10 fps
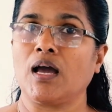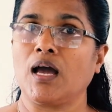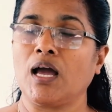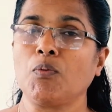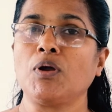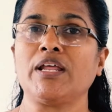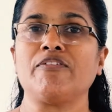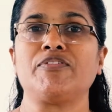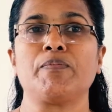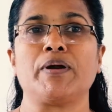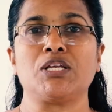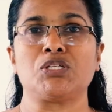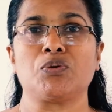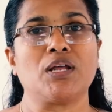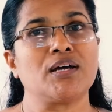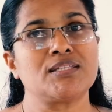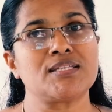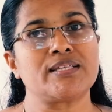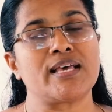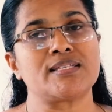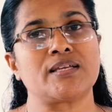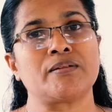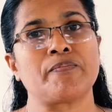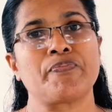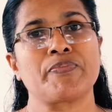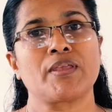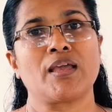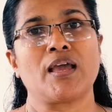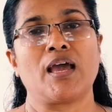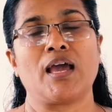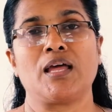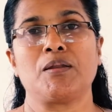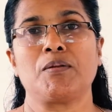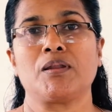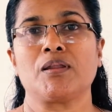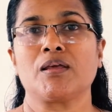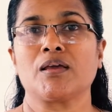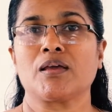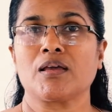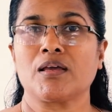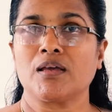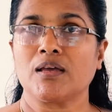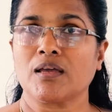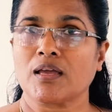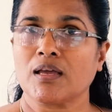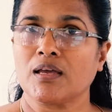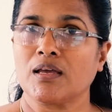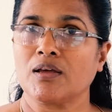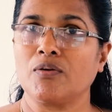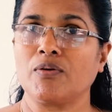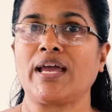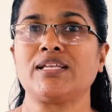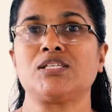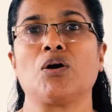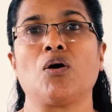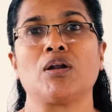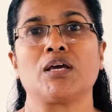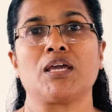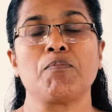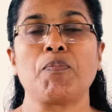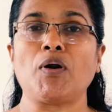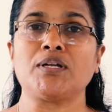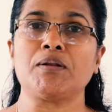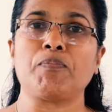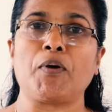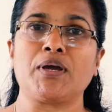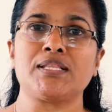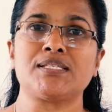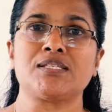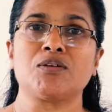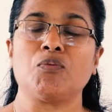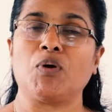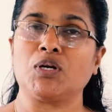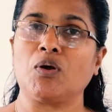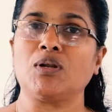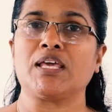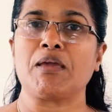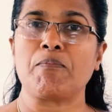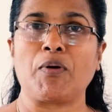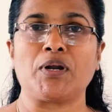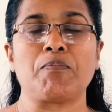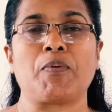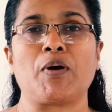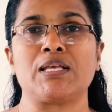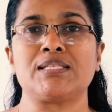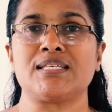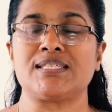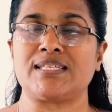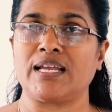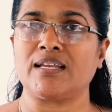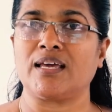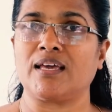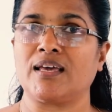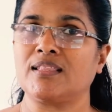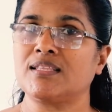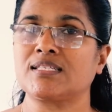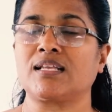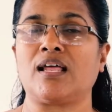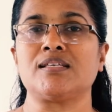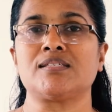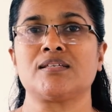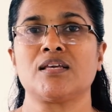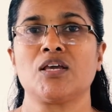I want everybody to learn this lesson and write your important points, what all the important points is said in this class.